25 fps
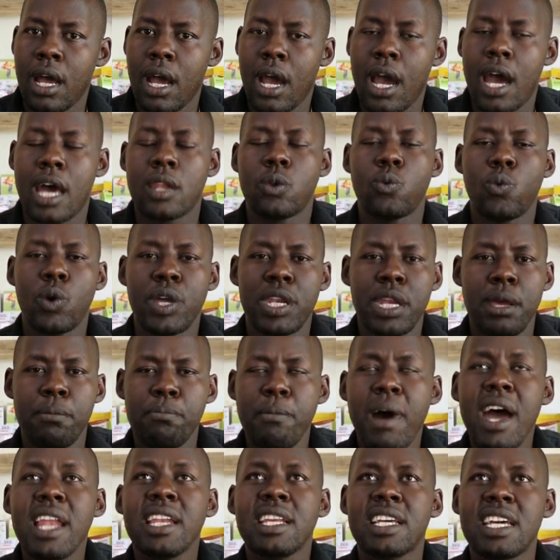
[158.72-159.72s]
And when a
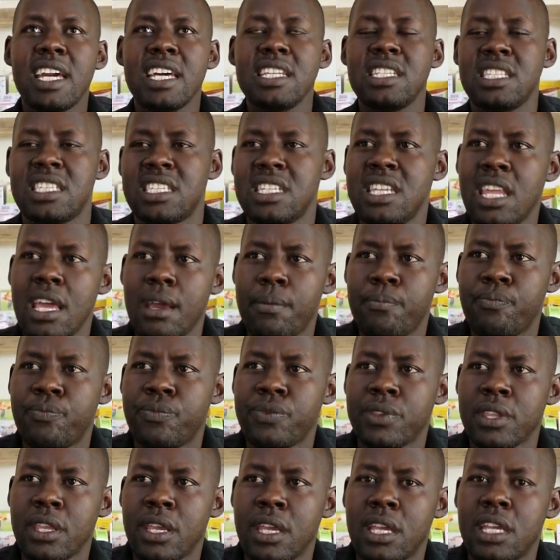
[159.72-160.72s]
man gets them,
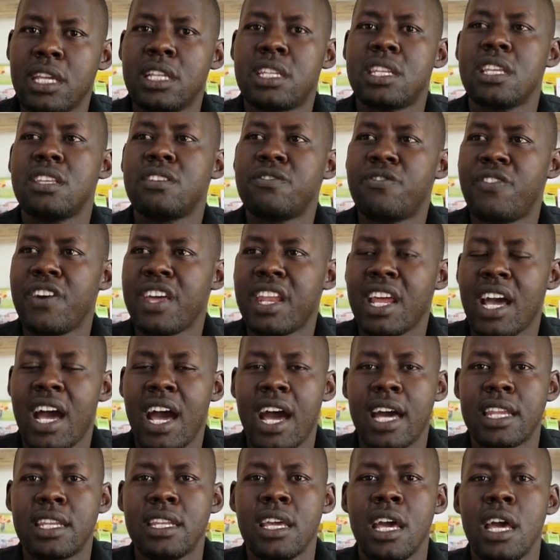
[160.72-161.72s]
it is very
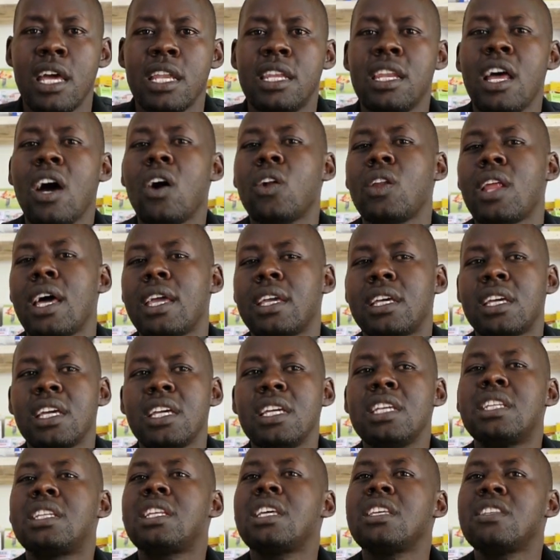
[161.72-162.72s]
hard. Now, like,
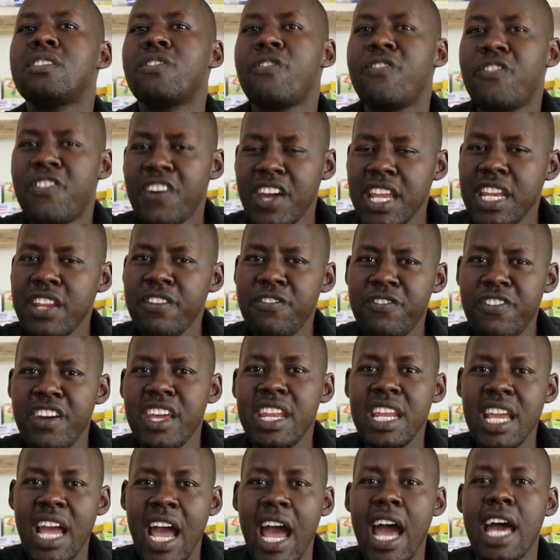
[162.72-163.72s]
it is very,
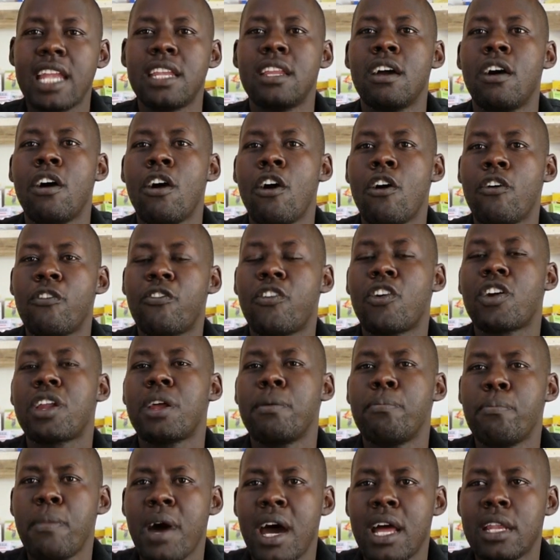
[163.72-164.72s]
very hard for a
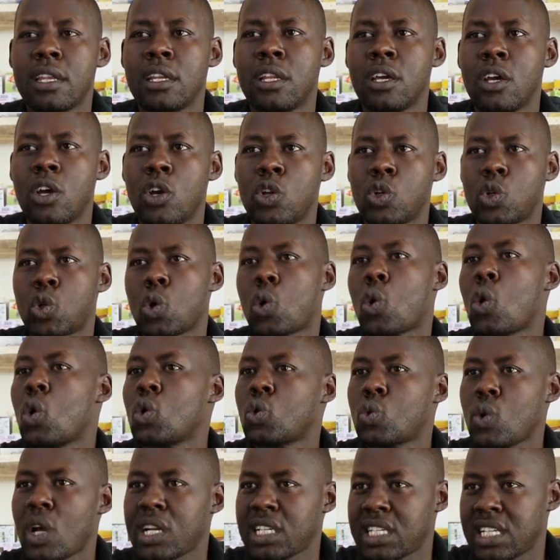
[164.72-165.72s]
man to
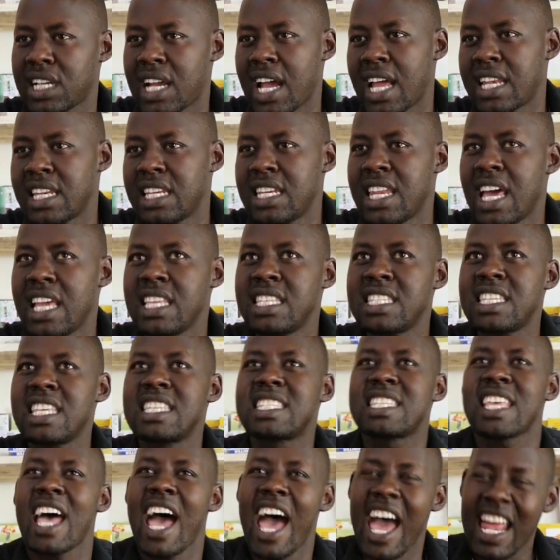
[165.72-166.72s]
contract
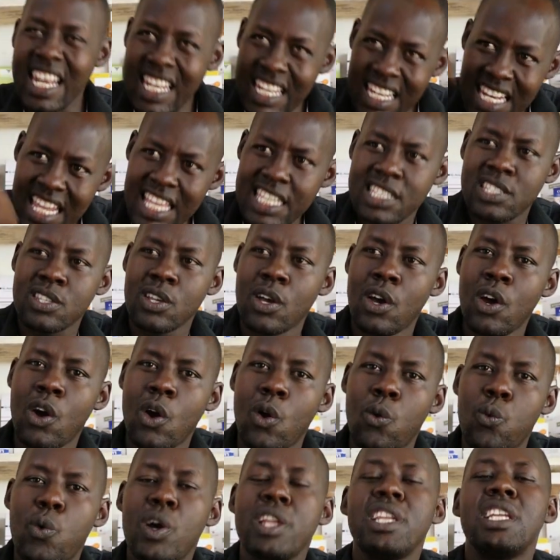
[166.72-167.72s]
candidiasis unless
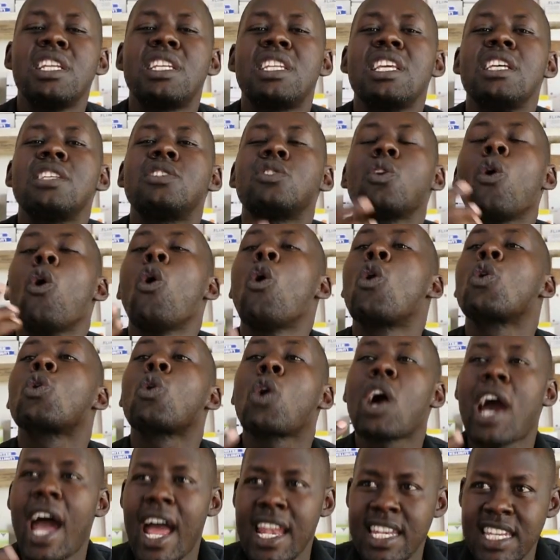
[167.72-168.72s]
when it is oral
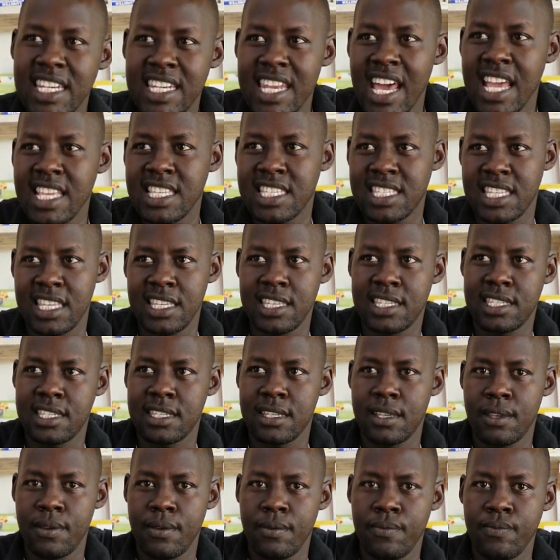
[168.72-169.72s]
candidiasis.